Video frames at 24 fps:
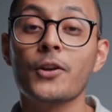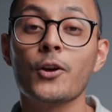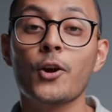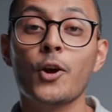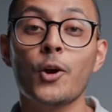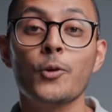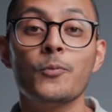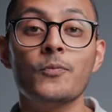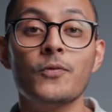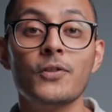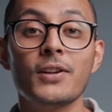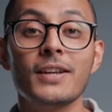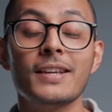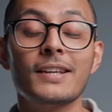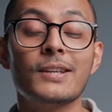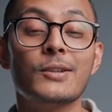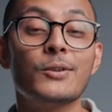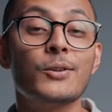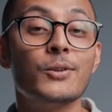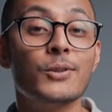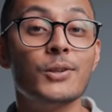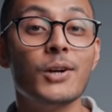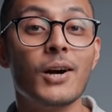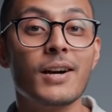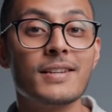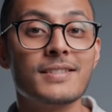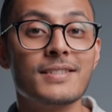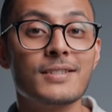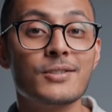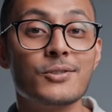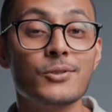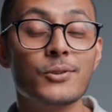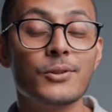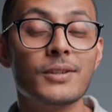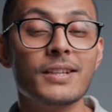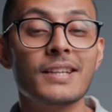Hopefully you guys
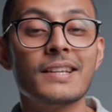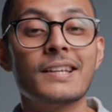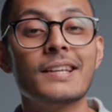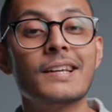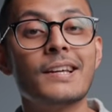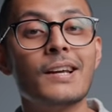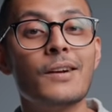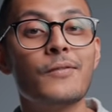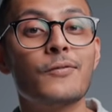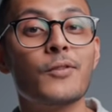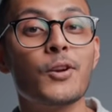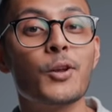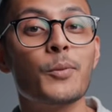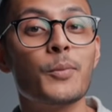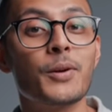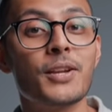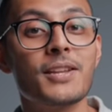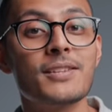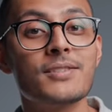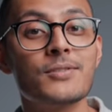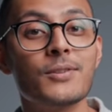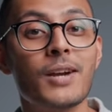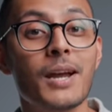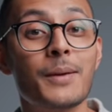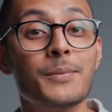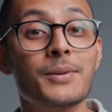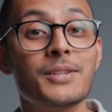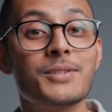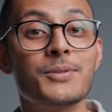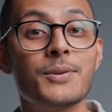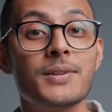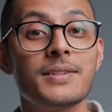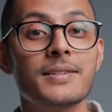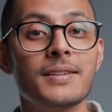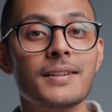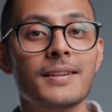enjoyed it. Follow me on Instagram and
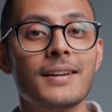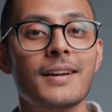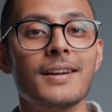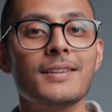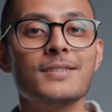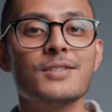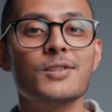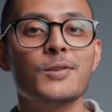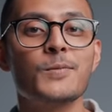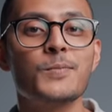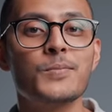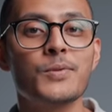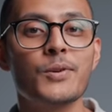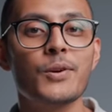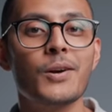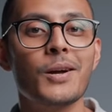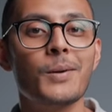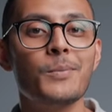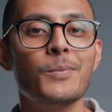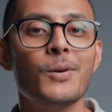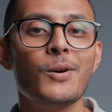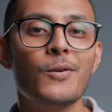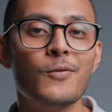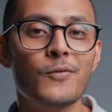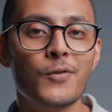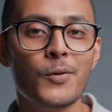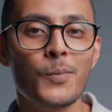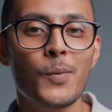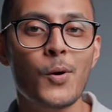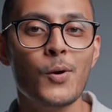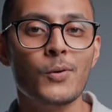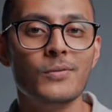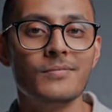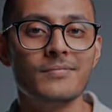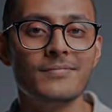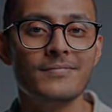Twitter and subscribe for
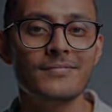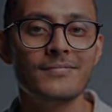more.